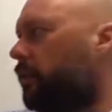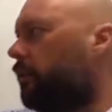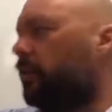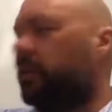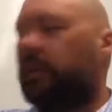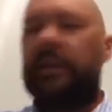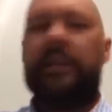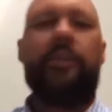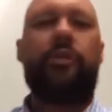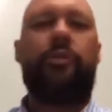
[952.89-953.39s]
two
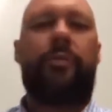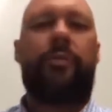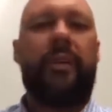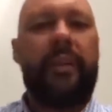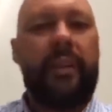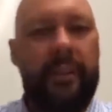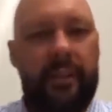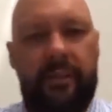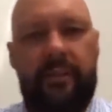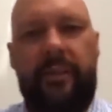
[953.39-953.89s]
things
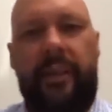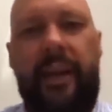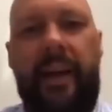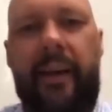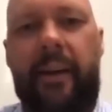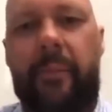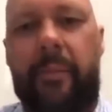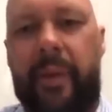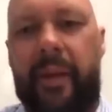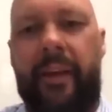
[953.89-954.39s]
really stood out
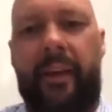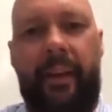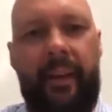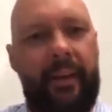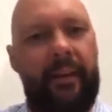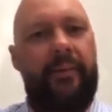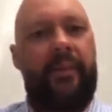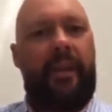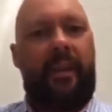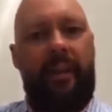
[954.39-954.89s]
at me, and I'd
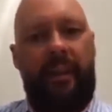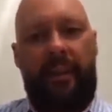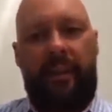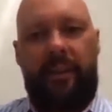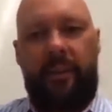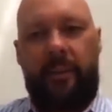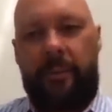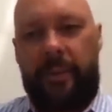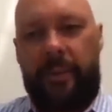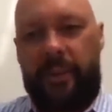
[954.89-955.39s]
love to get like
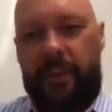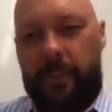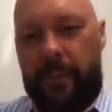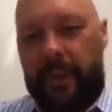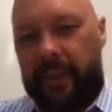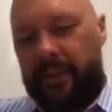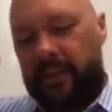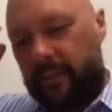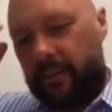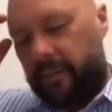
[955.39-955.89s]
your
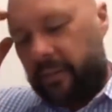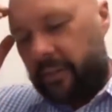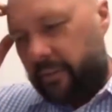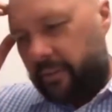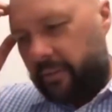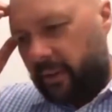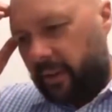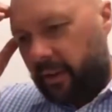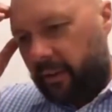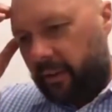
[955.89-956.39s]
perspective
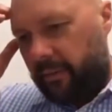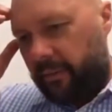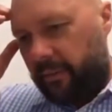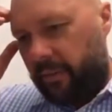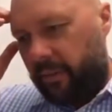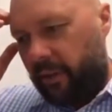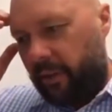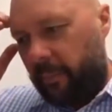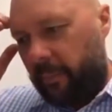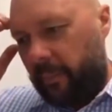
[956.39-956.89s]
of
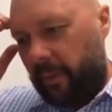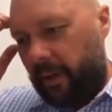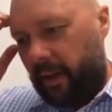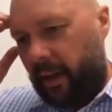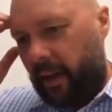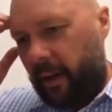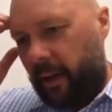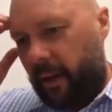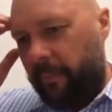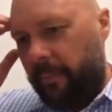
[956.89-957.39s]
them.
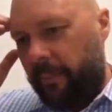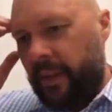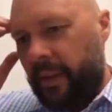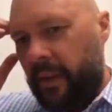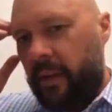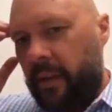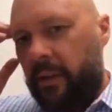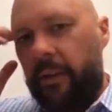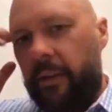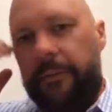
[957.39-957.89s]

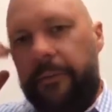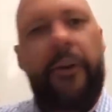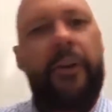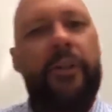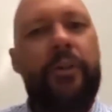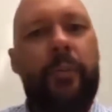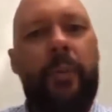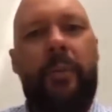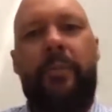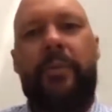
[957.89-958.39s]
The
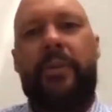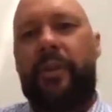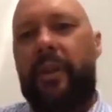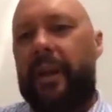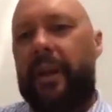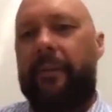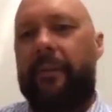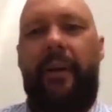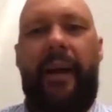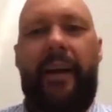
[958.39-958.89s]
first one was
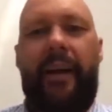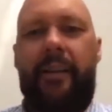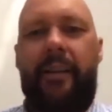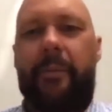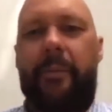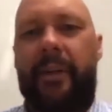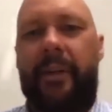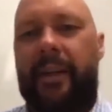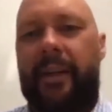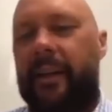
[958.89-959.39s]
like right at the
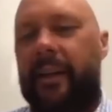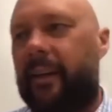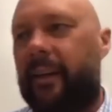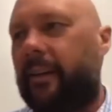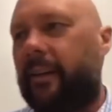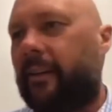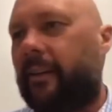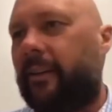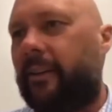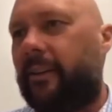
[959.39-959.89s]

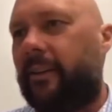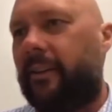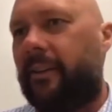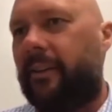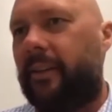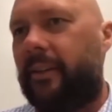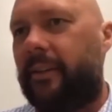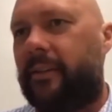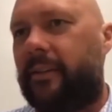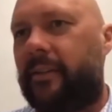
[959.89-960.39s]
beginning,
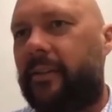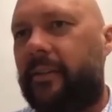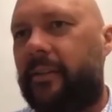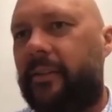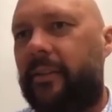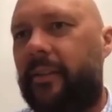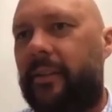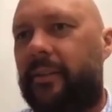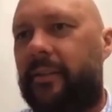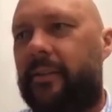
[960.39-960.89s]
it's
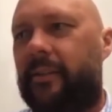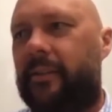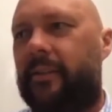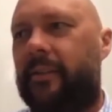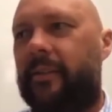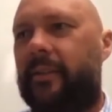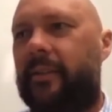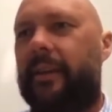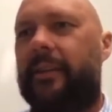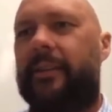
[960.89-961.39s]

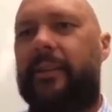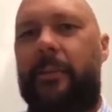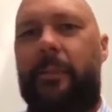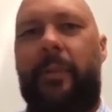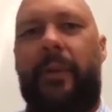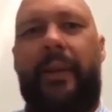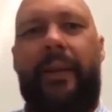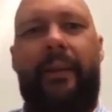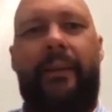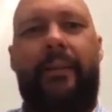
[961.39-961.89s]

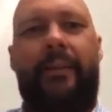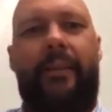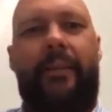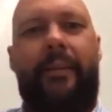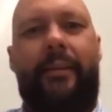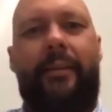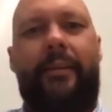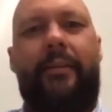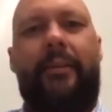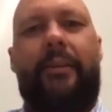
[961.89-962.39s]
explained
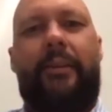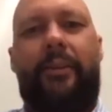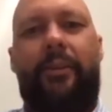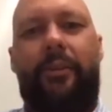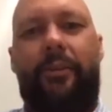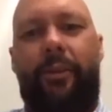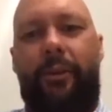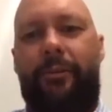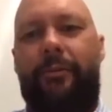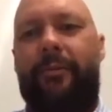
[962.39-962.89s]
that you
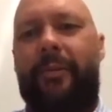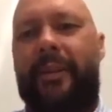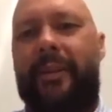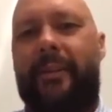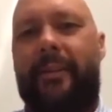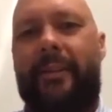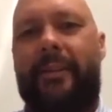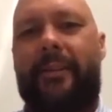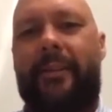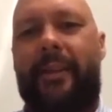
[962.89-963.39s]
don't read
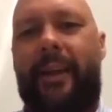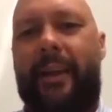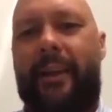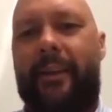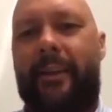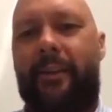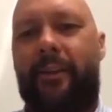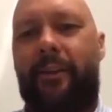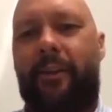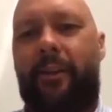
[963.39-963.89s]
this like
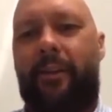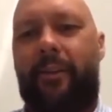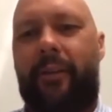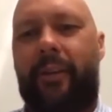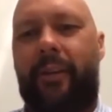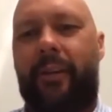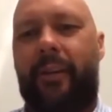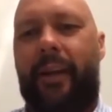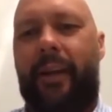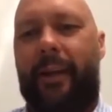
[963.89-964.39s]
a novel